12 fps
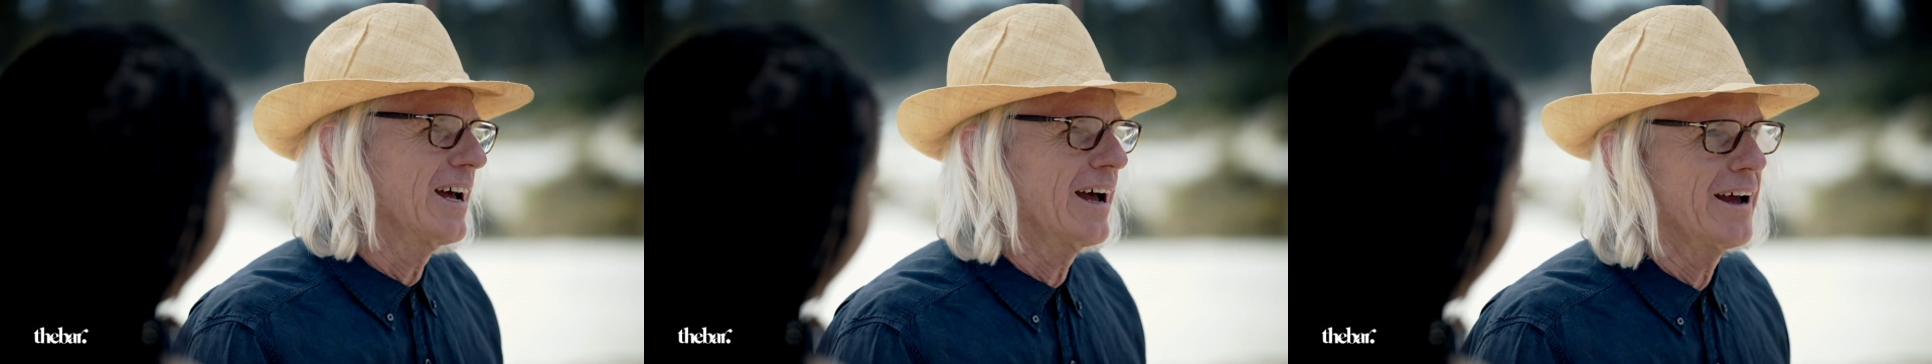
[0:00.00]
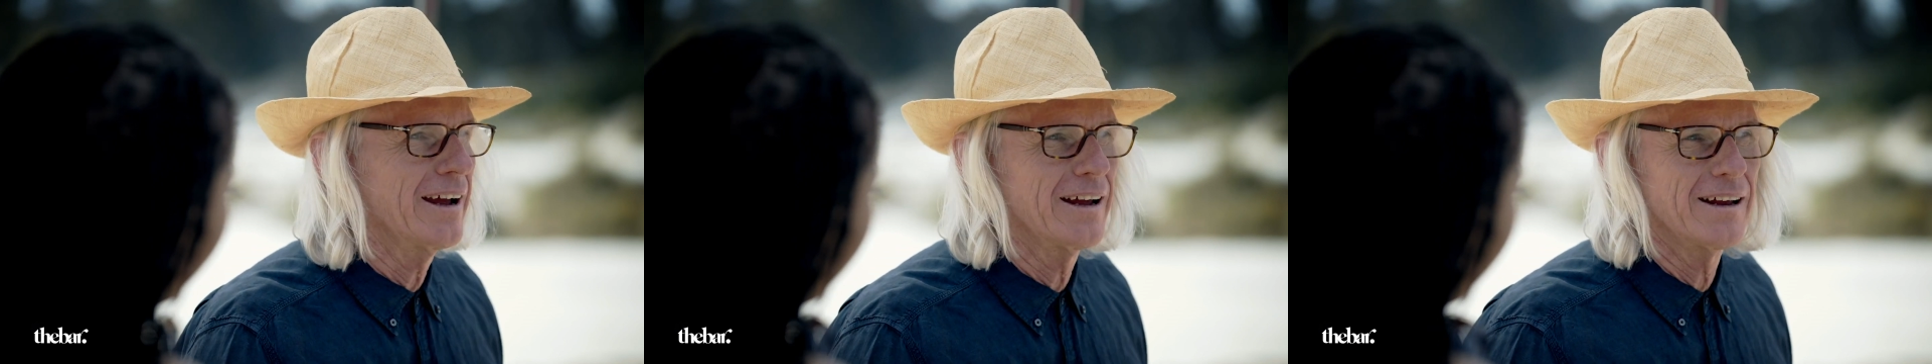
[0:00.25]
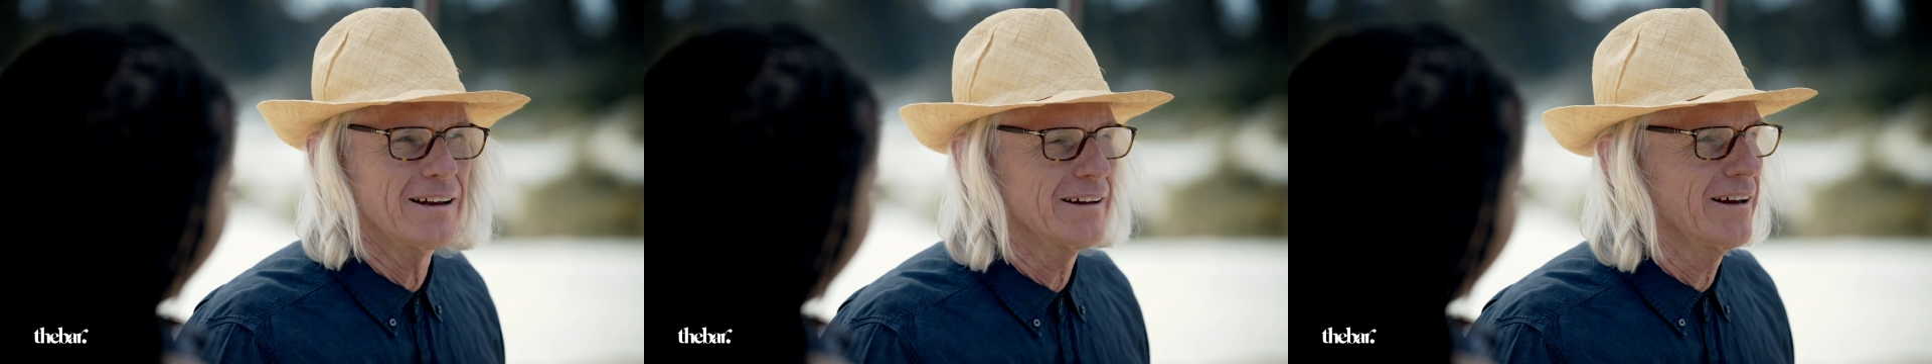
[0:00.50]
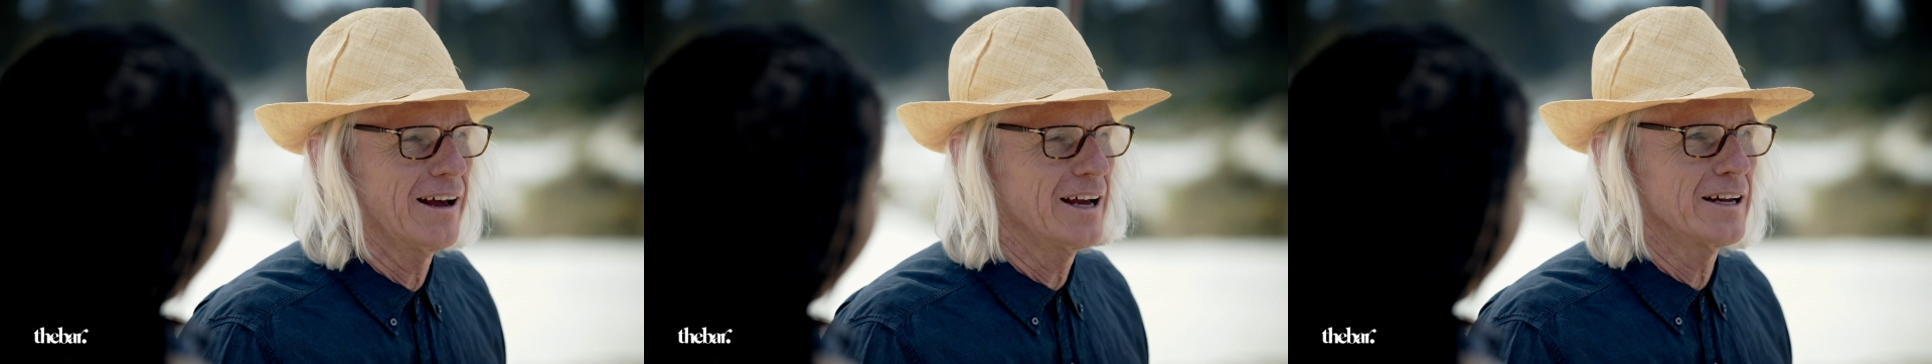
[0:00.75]

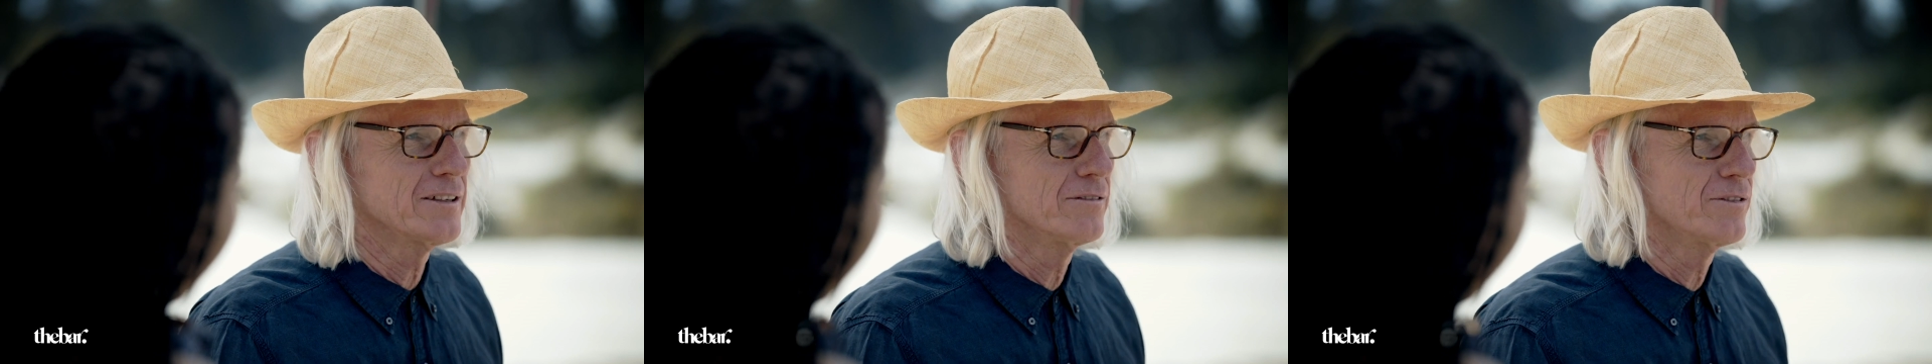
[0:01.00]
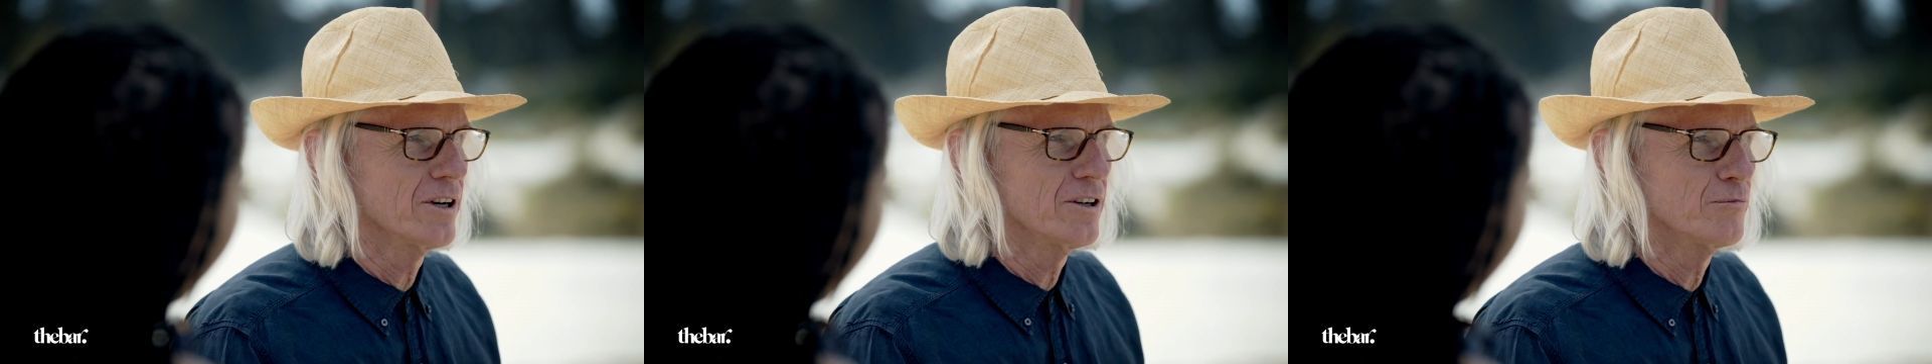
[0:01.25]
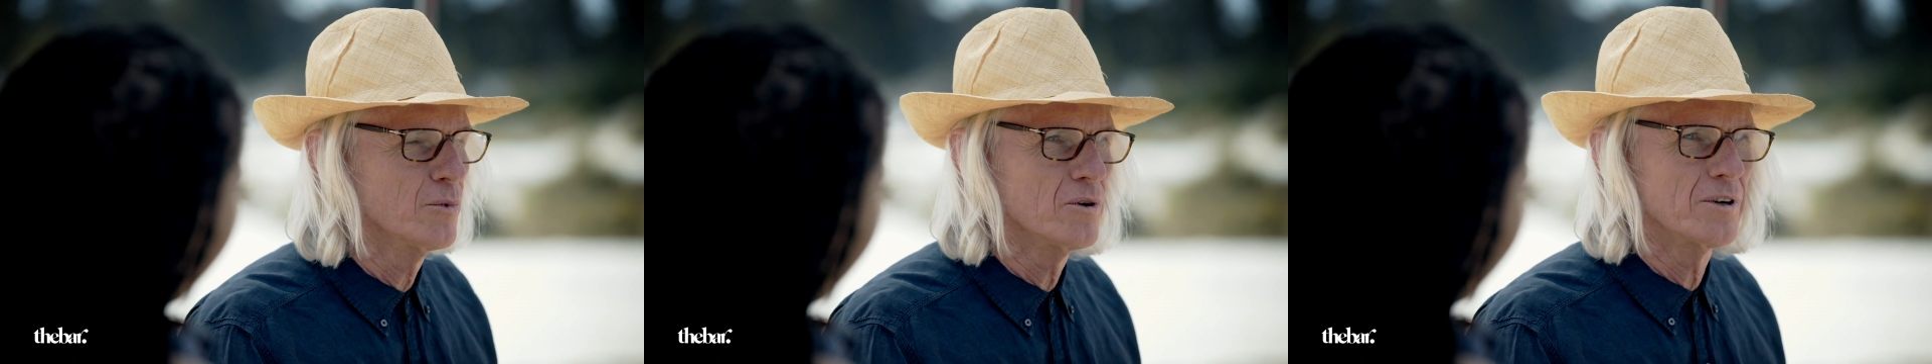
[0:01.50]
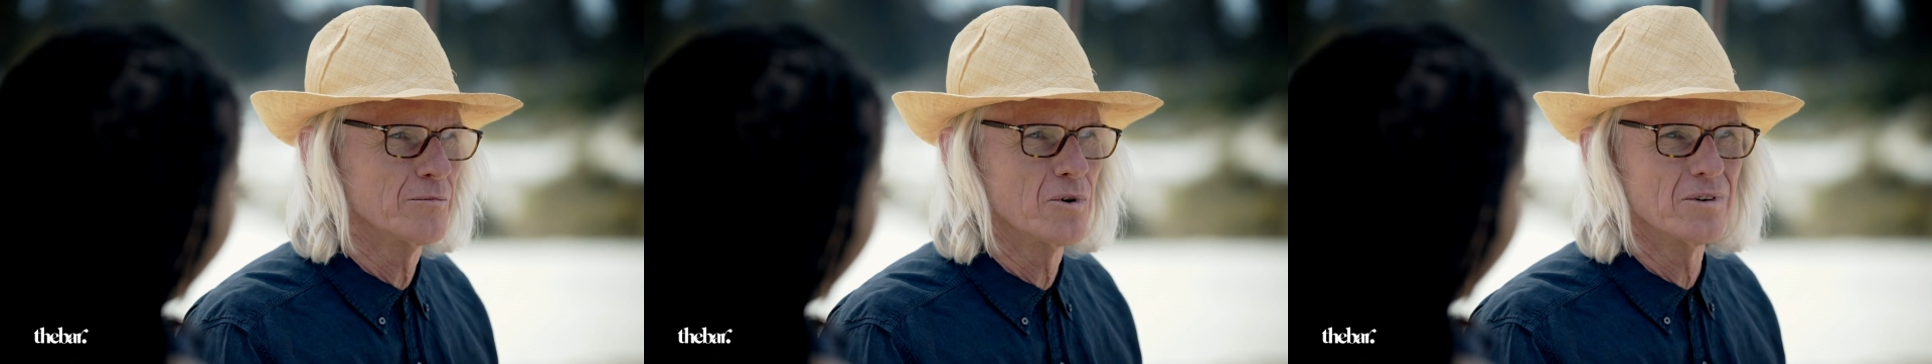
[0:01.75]
I grow
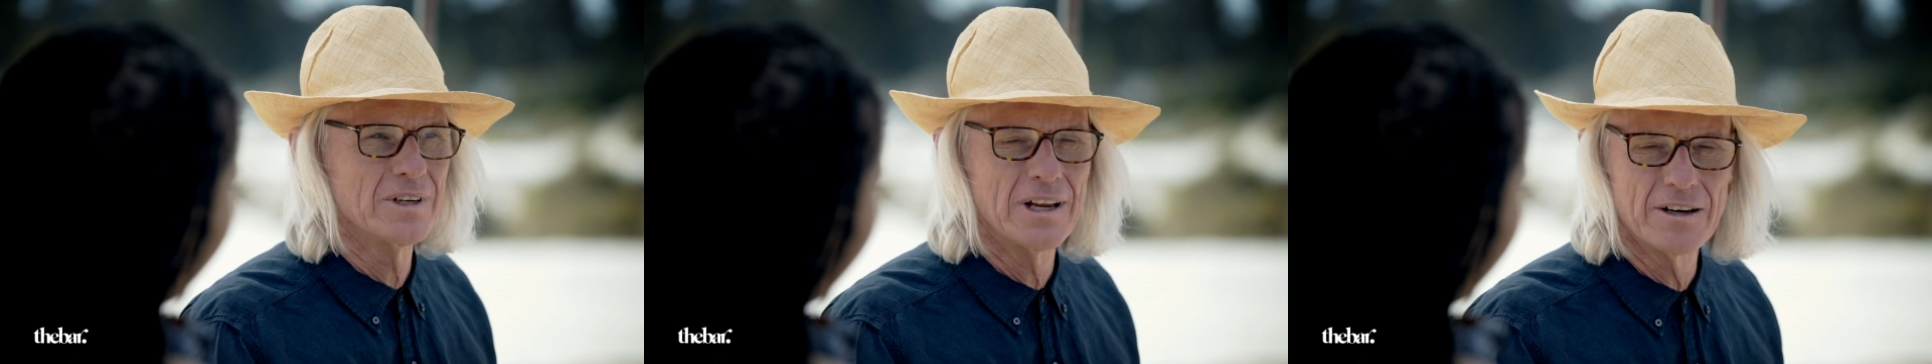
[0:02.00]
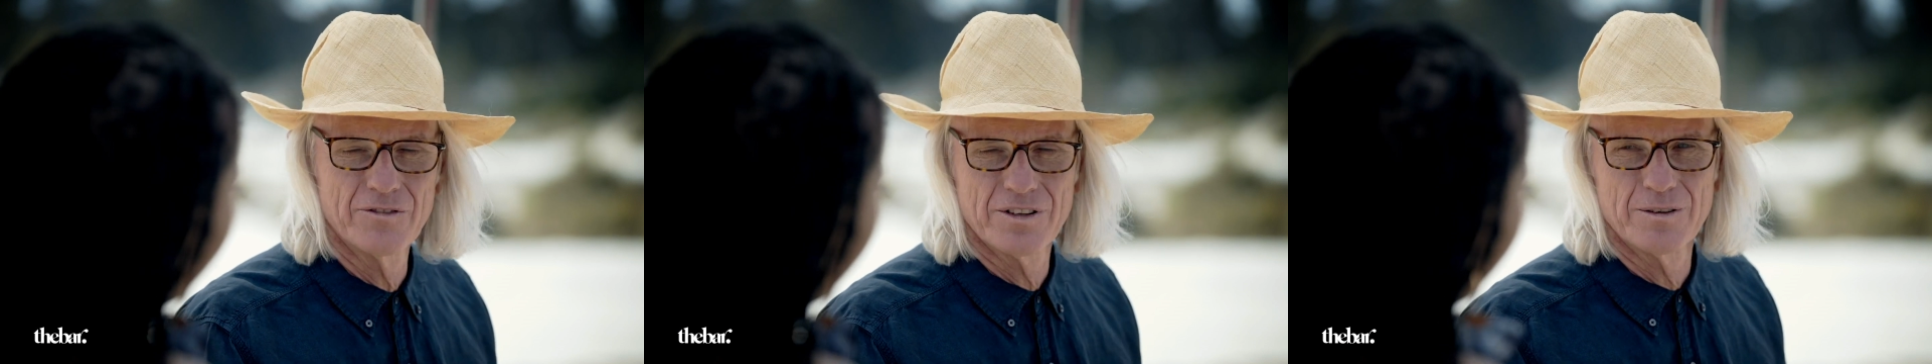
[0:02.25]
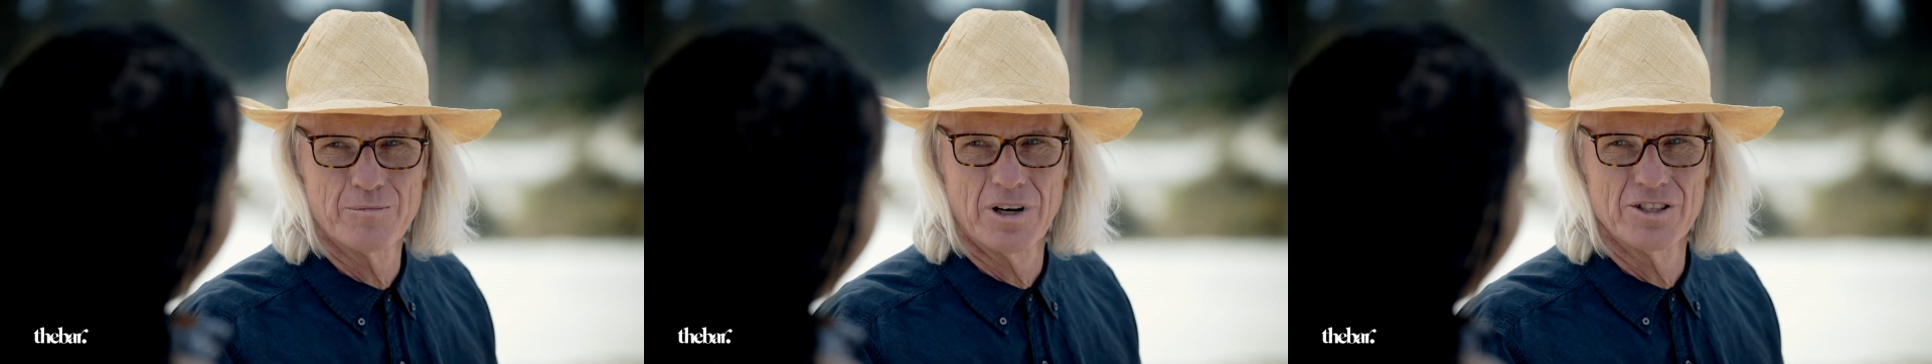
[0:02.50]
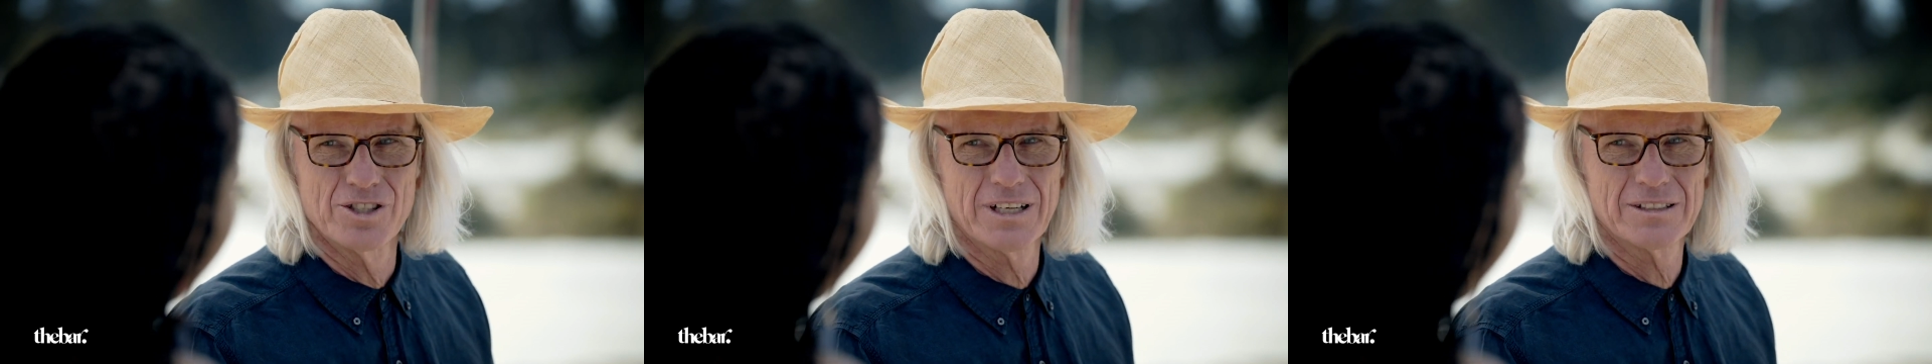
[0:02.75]
more and more in love with the
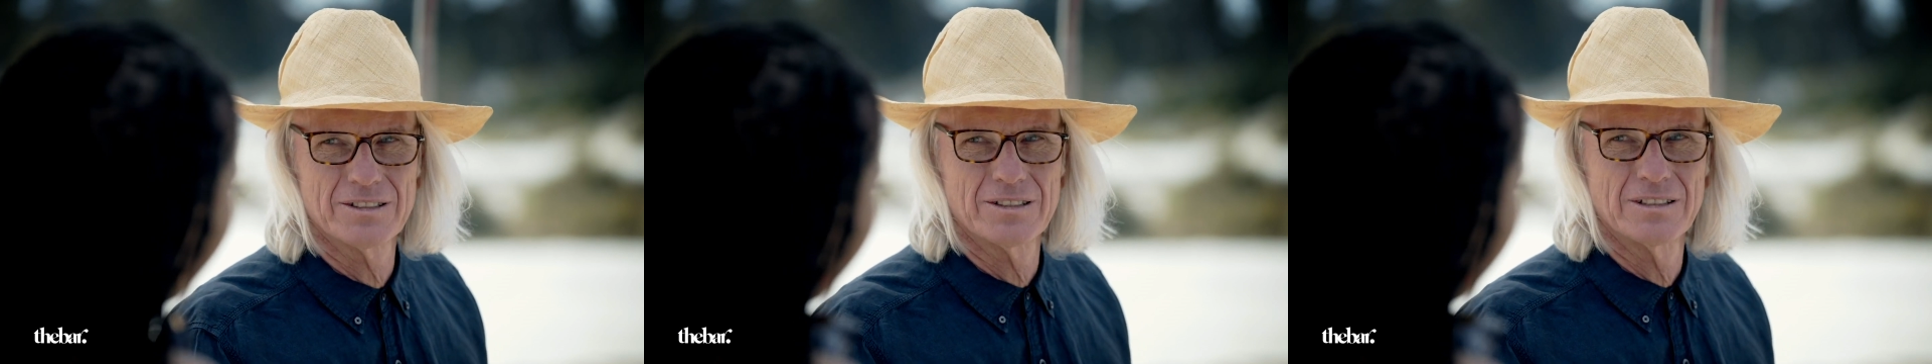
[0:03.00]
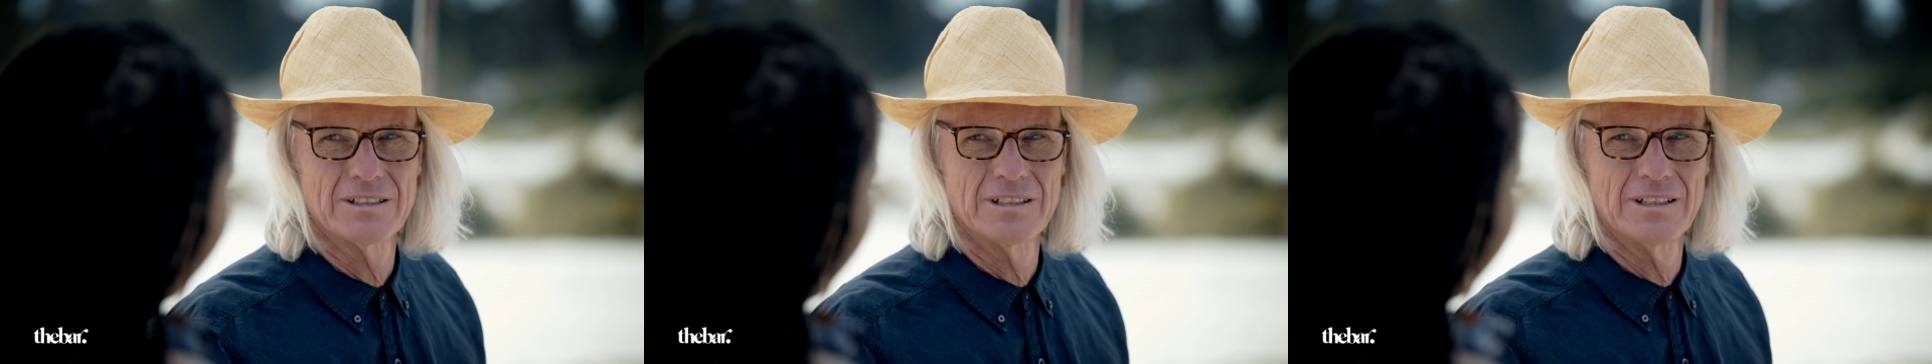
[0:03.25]
project.